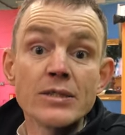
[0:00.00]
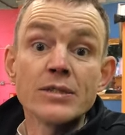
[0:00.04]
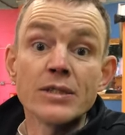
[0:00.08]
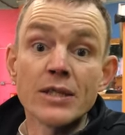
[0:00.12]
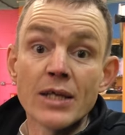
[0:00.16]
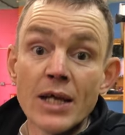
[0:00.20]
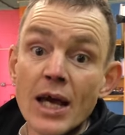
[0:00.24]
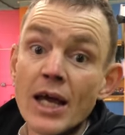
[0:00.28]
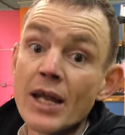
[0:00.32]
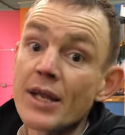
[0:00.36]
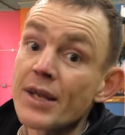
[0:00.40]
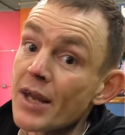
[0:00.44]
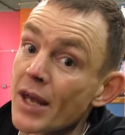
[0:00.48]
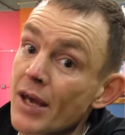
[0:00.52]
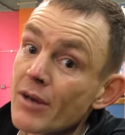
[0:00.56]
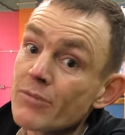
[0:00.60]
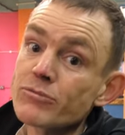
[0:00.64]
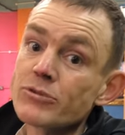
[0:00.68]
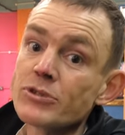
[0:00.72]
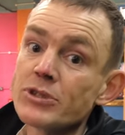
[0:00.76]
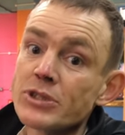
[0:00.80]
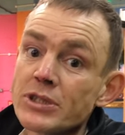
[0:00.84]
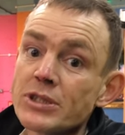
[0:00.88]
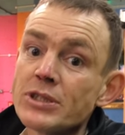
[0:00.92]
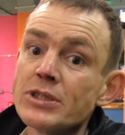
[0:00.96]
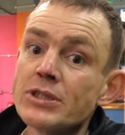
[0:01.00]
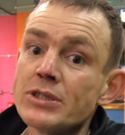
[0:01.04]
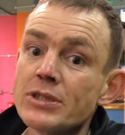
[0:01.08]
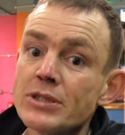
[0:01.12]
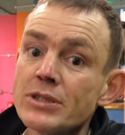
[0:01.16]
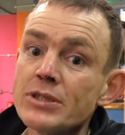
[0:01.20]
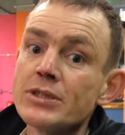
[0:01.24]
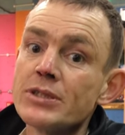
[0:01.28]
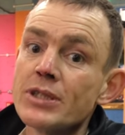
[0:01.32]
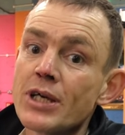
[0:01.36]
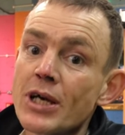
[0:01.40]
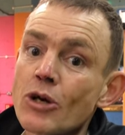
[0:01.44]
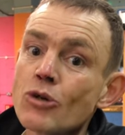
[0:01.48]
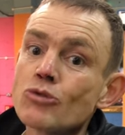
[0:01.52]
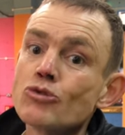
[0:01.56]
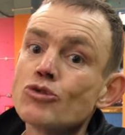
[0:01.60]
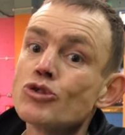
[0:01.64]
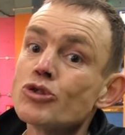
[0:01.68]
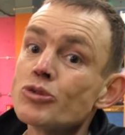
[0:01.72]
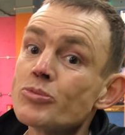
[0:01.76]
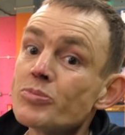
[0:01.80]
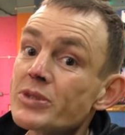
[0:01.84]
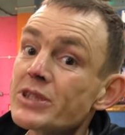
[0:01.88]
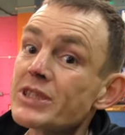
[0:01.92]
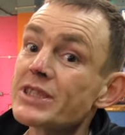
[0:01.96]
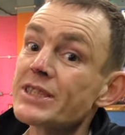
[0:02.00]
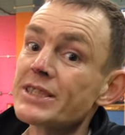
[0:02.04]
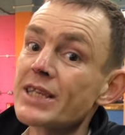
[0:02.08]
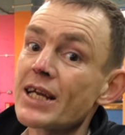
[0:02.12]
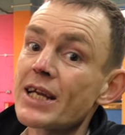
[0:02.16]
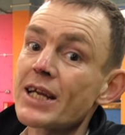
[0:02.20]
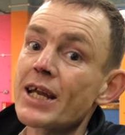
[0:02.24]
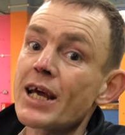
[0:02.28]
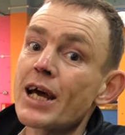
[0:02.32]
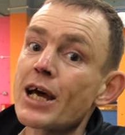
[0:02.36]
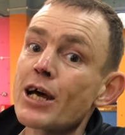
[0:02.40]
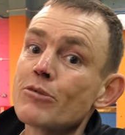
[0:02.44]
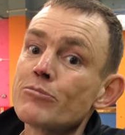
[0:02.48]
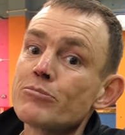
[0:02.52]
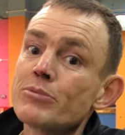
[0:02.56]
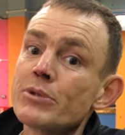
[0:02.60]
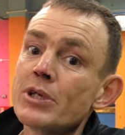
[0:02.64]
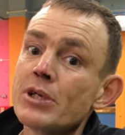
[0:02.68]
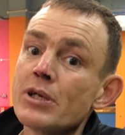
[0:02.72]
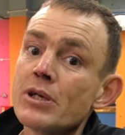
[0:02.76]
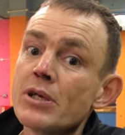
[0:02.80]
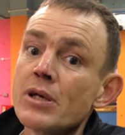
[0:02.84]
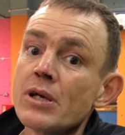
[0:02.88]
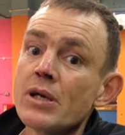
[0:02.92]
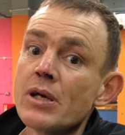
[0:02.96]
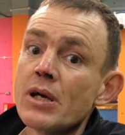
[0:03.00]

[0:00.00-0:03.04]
Yeah, definitely. Yeah, 100% happy.